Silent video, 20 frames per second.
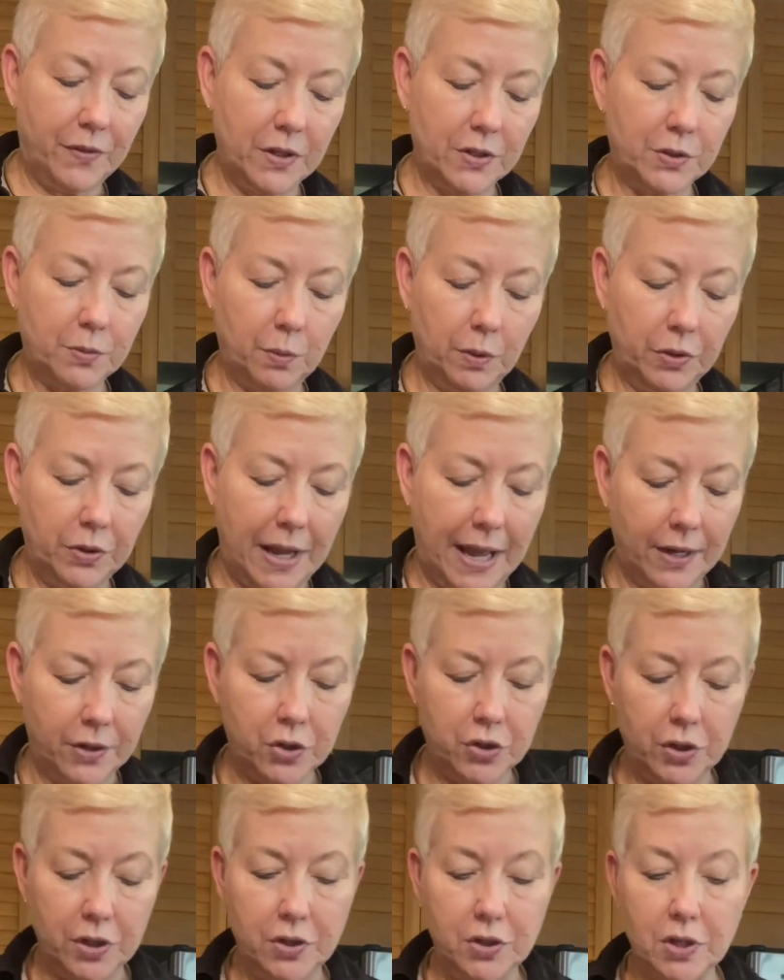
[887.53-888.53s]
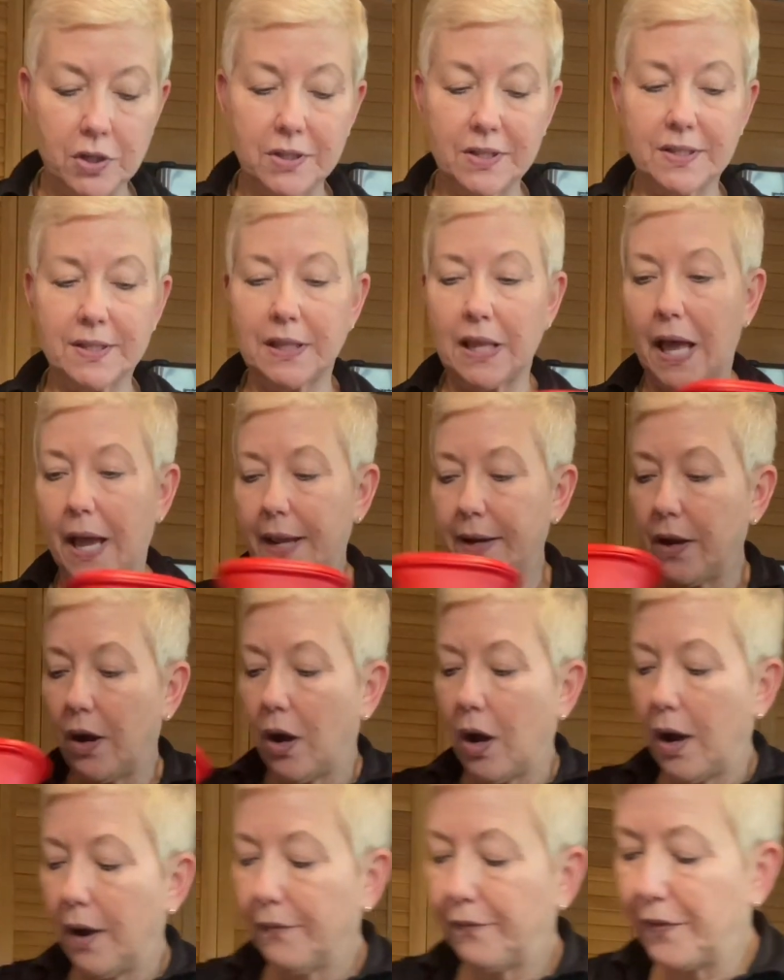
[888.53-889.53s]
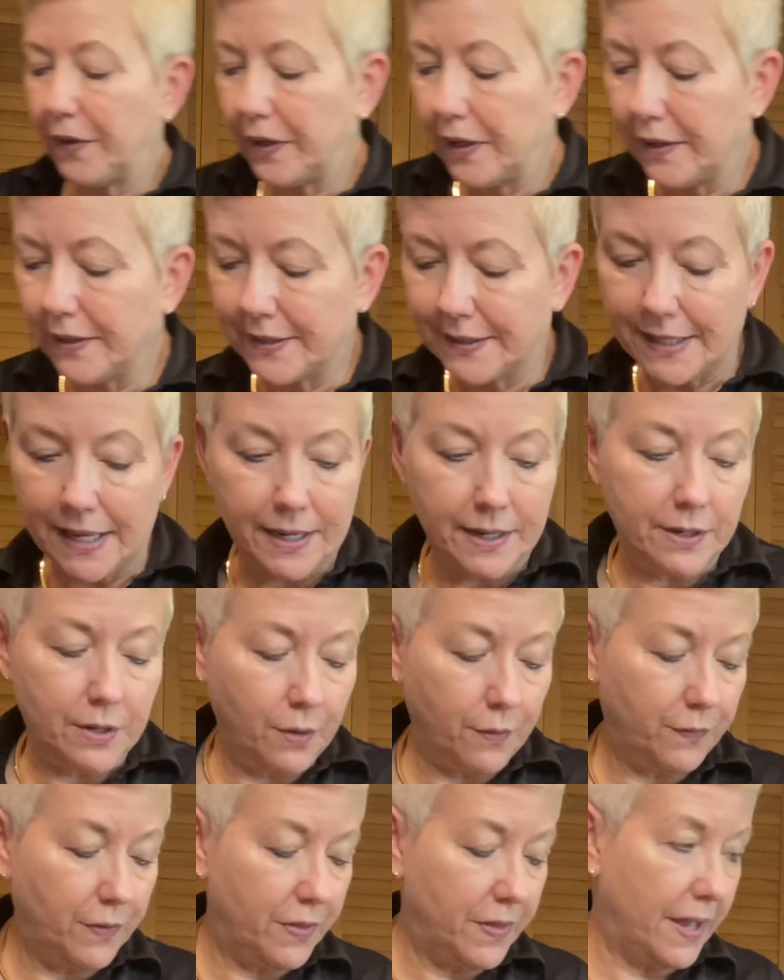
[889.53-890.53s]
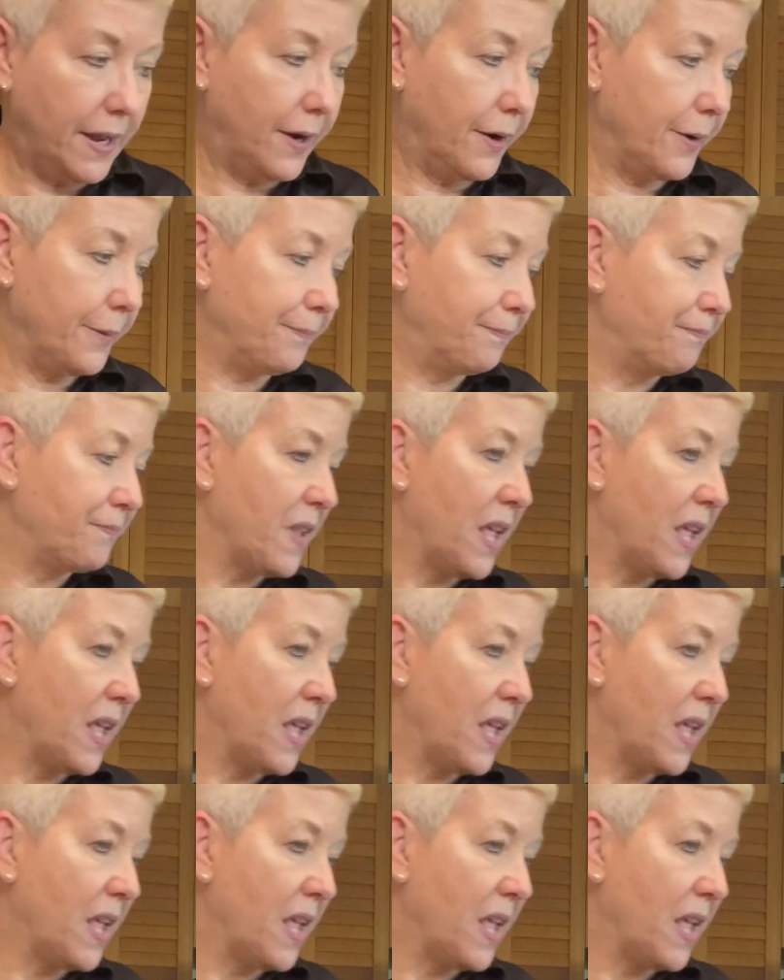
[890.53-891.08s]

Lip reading: This will actually just slide off, and I'll set it over there.